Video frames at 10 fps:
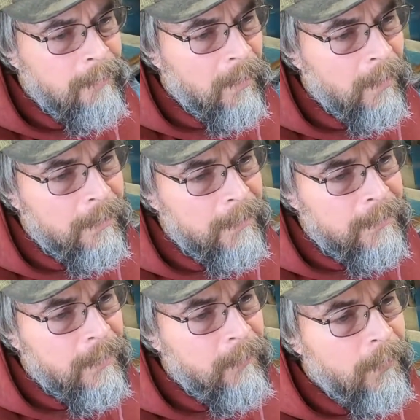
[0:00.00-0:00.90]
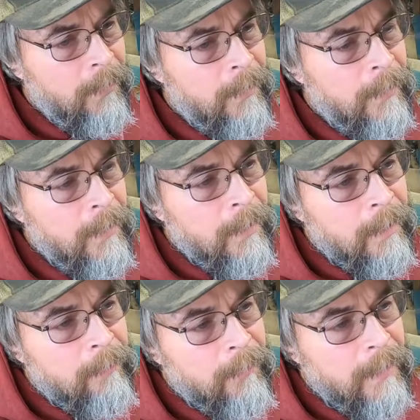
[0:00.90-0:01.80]
the pond there somewhere,
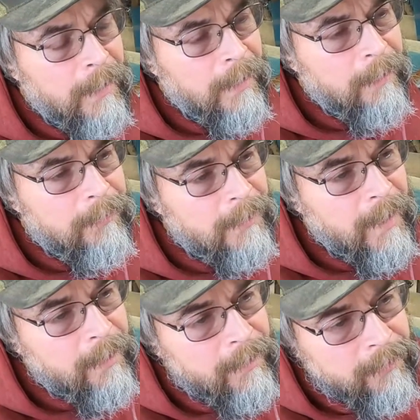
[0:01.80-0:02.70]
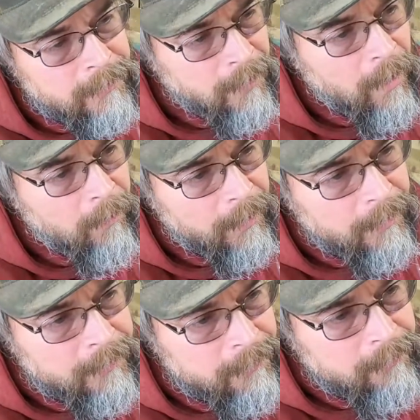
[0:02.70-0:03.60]
but he was standing in the snow in
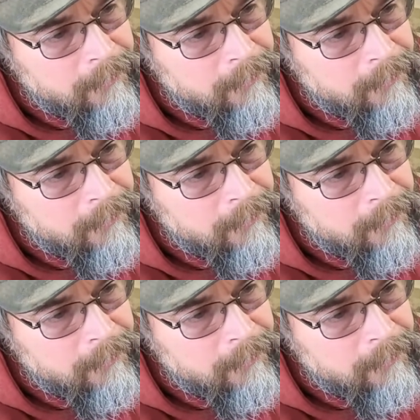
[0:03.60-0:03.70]
his